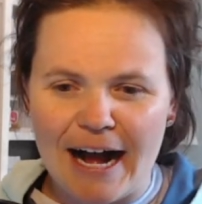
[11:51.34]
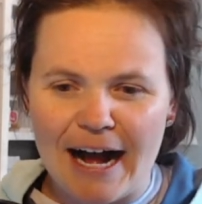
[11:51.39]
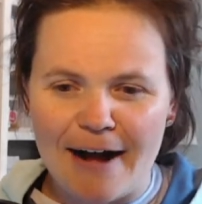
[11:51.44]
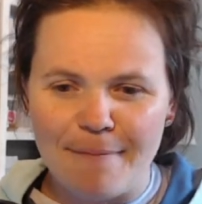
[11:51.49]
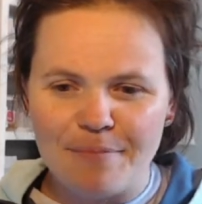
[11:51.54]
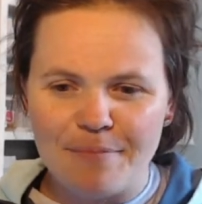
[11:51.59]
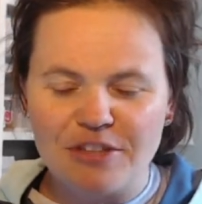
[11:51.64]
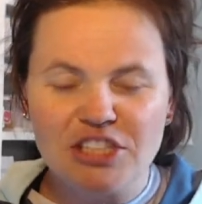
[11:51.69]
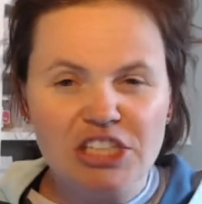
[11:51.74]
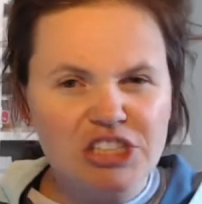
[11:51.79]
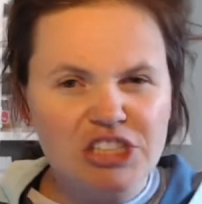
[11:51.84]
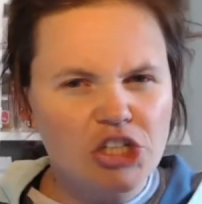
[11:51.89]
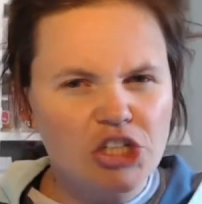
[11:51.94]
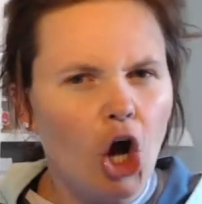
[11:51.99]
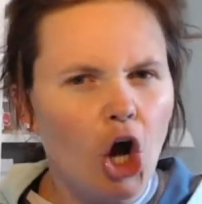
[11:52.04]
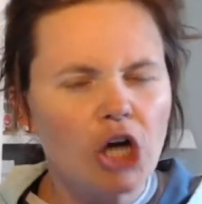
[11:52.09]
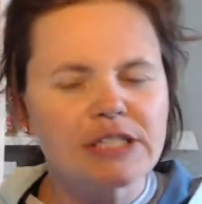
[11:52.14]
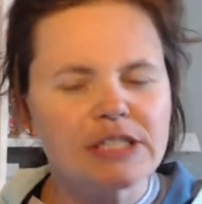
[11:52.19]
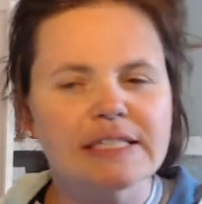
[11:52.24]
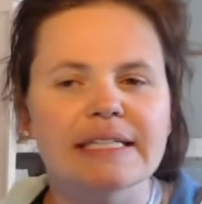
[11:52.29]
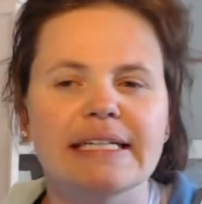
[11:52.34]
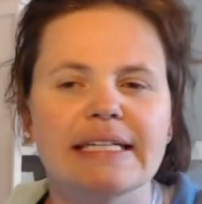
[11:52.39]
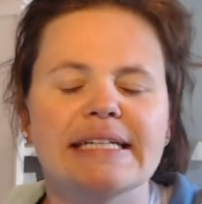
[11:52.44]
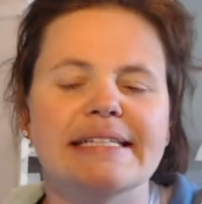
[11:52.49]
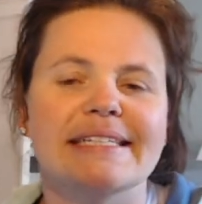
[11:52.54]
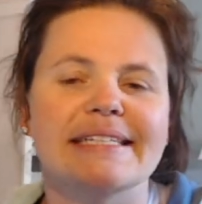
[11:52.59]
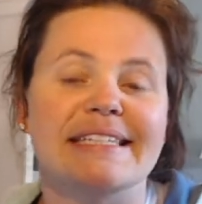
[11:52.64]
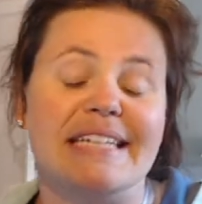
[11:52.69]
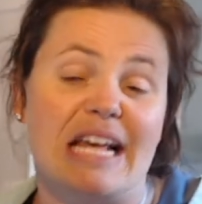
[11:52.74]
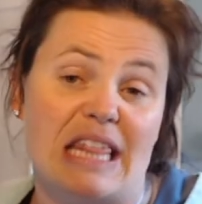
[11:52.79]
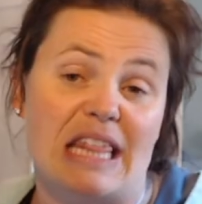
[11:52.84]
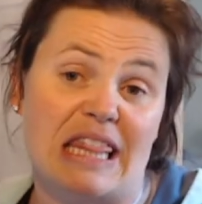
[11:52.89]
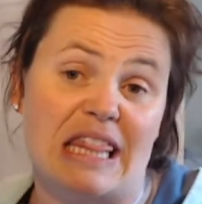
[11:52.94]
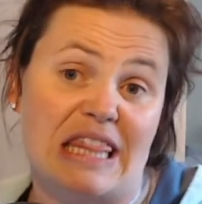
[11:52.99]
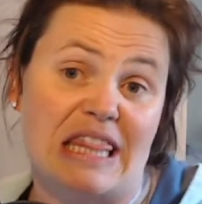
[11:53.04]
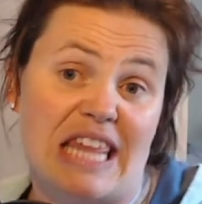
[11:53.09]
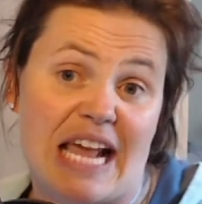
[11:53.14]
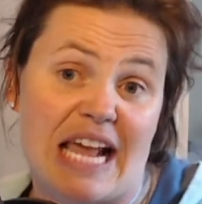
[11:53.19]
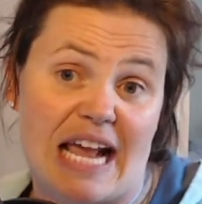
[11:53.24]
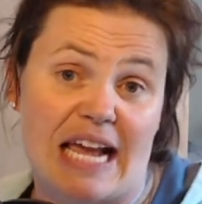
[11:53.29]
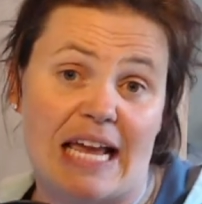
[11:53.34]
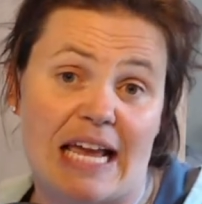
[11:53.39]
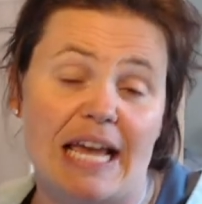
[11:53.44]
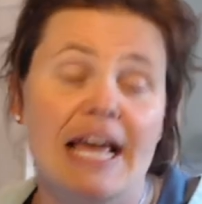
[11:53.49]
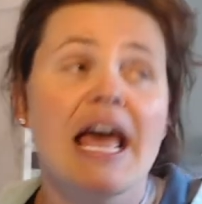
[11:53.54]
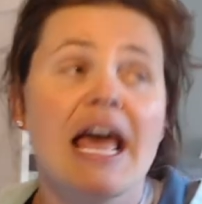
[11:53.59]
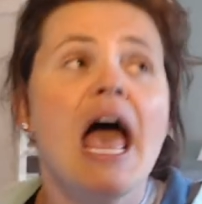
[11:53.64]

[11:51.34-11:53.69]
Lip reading: just cause kids to think.